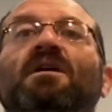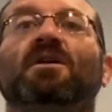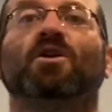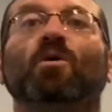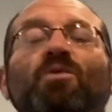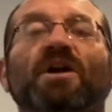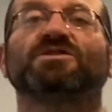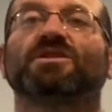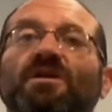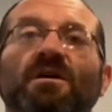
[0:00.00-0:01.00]
No
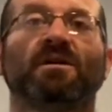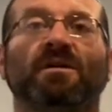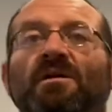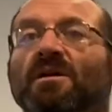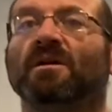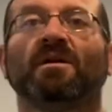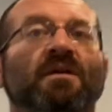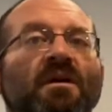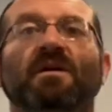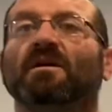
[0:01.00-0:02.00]
pressure,
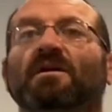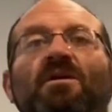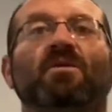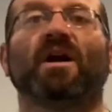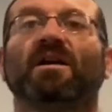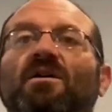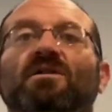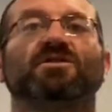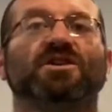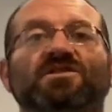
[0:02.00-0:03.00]
right?
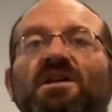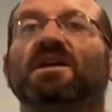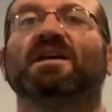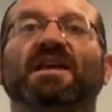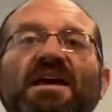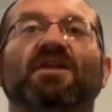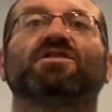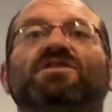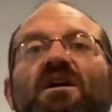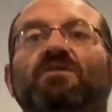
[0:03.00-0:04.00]
Just get
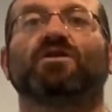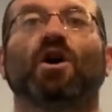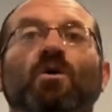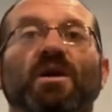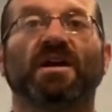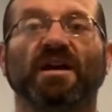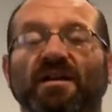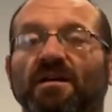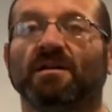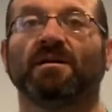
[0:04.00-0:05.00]
ourselves going again,
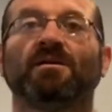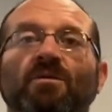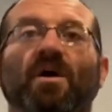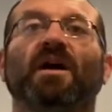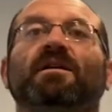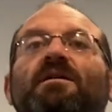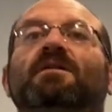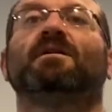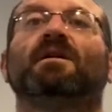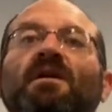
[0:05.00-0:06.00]
right?
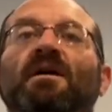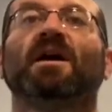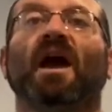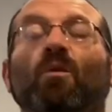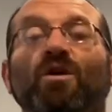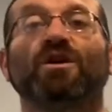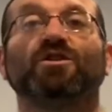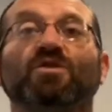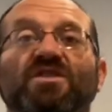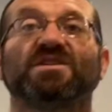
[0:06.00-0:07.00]
And we're gonna do
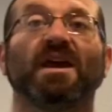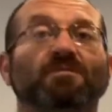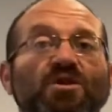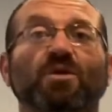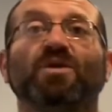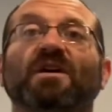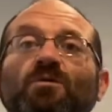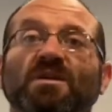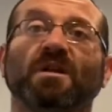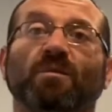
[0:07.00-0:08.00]
the same two things we
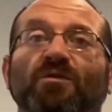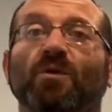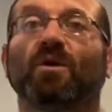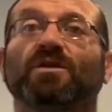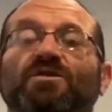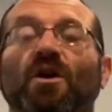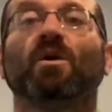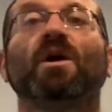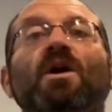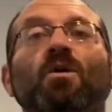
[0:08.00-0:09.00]
did before. So
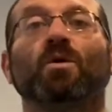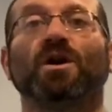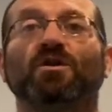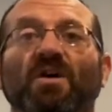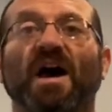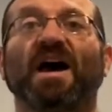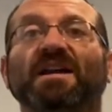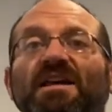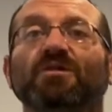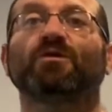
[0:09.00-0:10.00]
we're gonna do the high
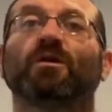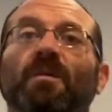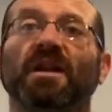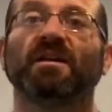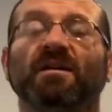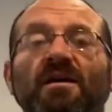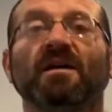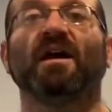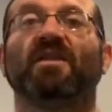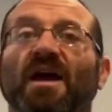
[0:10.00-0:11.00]
knees for a minute,
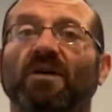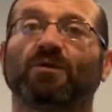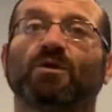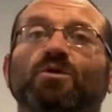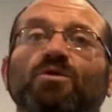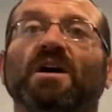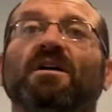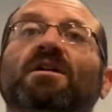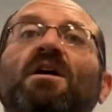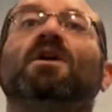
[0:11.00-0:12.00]
and then after a cool down,
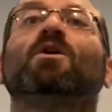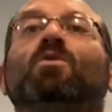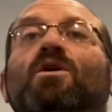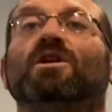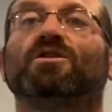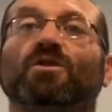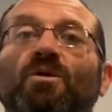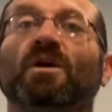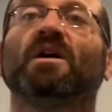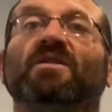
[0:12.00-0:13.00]
we're gonna do
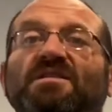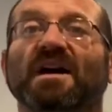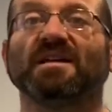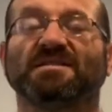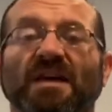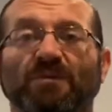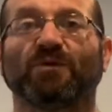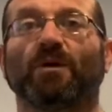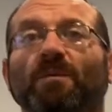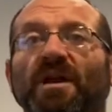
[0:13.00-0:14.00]
the side steps
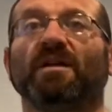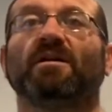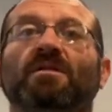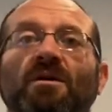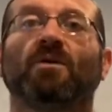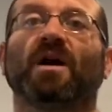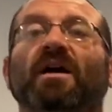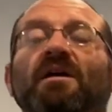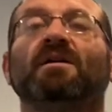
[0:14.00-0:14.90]
for a minute, okay?